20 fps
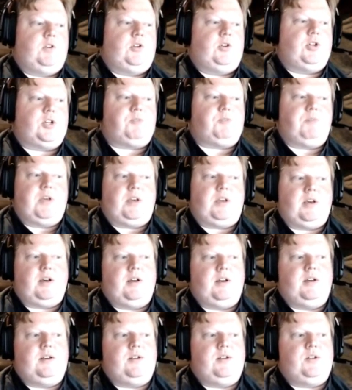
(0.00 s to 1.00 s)
Just
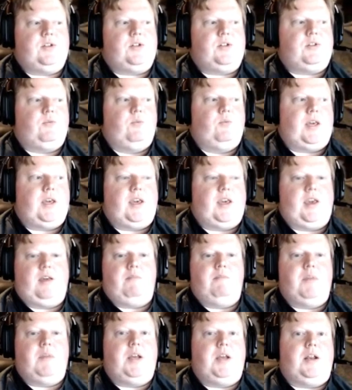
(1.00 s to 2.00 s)
because we
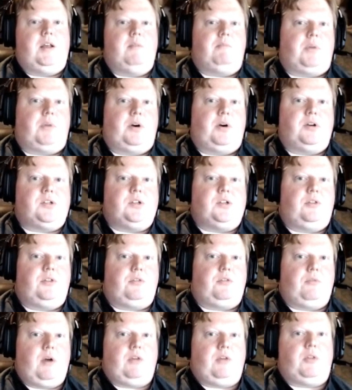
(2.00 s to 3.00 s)
can't meet in person
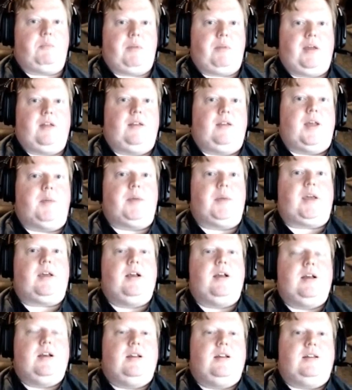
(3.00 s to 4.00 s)
throughout the pandemic
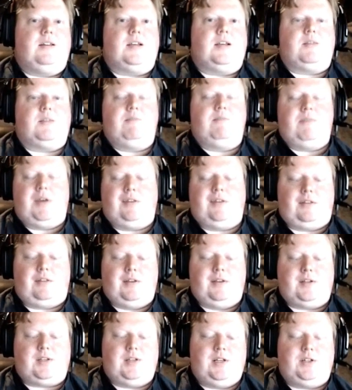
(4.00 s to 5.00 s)
doesn't mean that
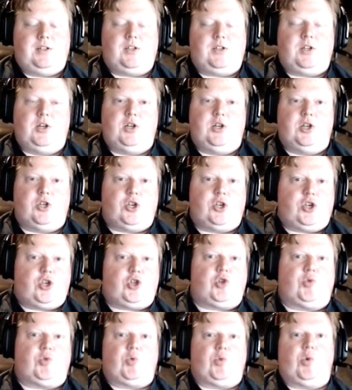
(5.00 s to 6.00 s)
this needs to
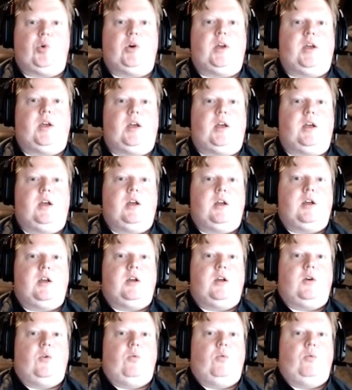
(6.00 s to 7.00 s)
destroy
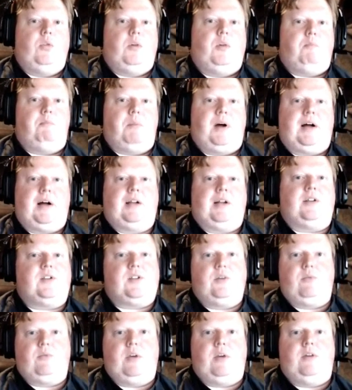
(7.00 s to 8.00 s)
the bonds
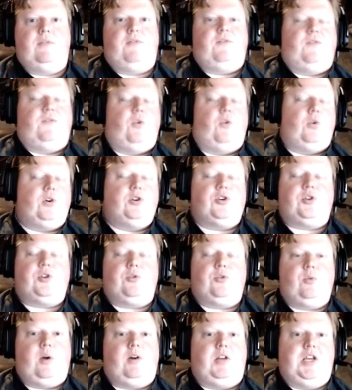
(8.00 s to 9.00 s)
that we have forged
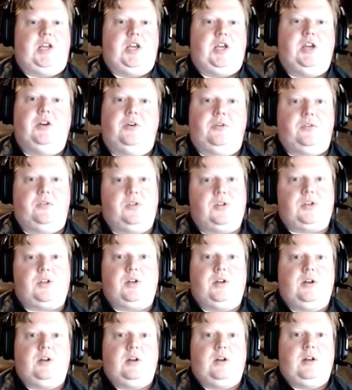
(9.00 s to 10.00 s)
throughout years.
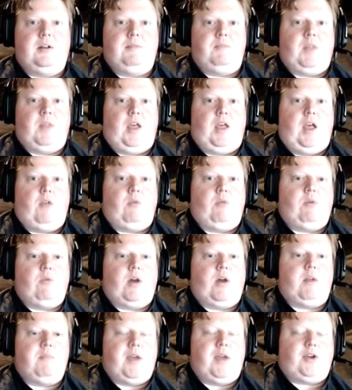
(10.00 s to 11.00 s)
And we
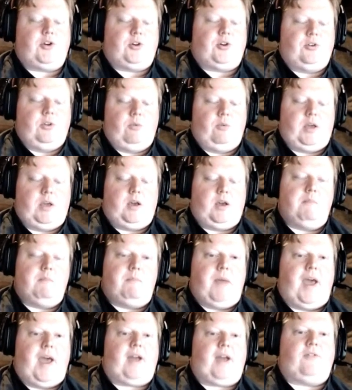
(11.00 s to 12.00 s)
want to make sure that we come
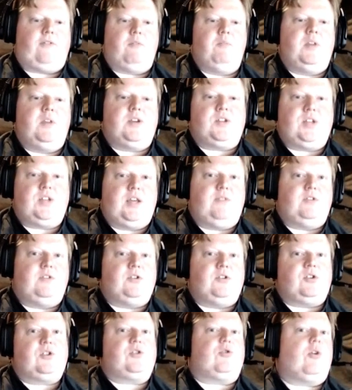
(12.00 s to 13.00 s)
back from this
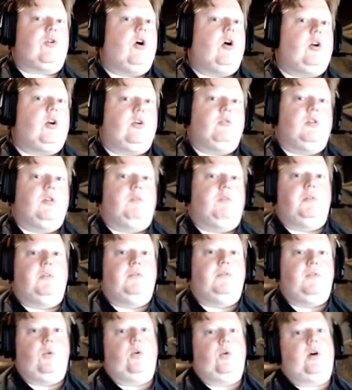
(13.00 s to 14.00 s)
even stronger than
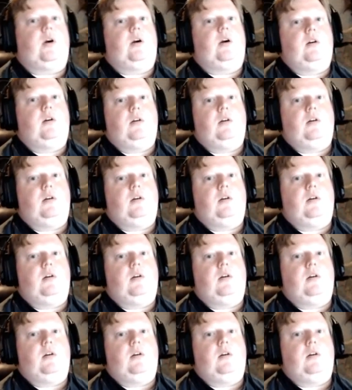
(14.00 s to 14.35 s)
before.